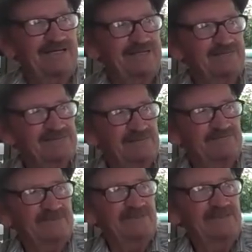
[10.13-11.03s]
hit or
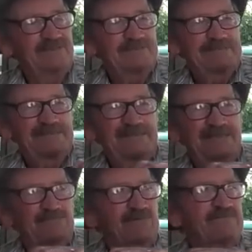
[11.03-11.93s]
something.
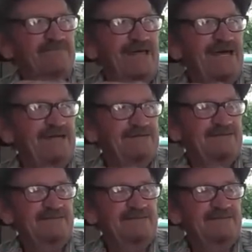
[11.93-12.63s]
It was real flat.